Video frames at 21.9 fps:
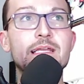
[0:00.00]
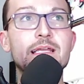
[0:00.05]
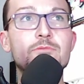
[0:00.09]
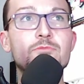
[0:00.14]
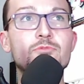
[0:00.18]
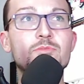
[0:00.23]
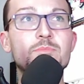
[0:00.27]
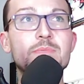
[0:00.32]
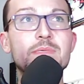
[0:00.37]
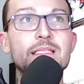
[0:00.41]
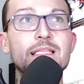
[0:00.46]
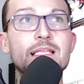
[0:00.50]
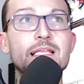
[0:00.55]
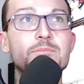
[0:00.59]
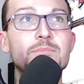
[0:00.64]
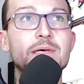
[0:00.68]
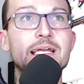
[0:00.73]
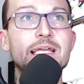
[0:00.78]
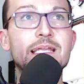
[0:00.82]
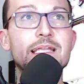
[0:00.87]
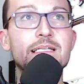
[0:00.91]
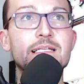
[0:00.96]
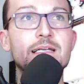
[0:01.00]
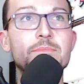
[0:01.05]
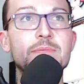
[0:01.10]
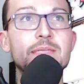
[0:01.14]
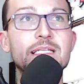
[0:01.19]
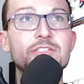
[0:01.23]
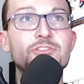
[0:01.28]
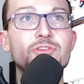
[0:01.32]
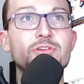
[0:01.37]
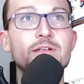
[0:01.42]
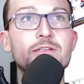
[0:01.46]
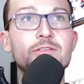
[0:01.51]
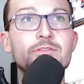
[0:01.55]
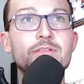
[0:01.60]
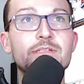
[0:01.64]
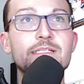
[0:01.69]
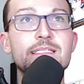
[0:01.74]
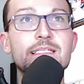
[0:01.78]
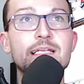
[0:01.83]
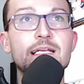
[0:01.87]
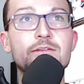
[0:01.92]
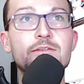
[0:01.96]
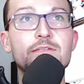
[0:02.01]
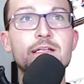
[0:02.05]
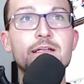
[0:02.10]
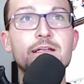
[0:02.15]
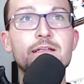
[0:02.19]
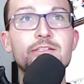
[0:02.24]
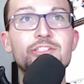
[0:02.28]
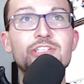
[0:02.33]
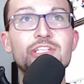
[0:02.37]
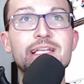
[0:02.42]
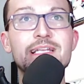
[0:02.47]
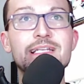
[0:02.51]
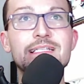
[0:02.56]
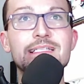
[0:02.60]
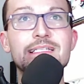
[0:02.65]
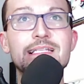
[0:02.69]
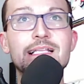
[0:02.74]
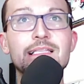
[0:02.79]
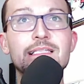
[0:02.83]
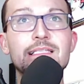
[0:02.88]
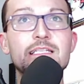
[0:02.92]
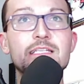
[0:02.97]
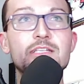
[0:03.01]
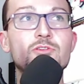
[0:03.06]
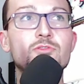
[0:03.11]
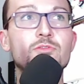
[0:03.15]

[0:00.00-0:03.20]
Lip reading: and will be led by incoming Treasury Secretary Janet Yellen,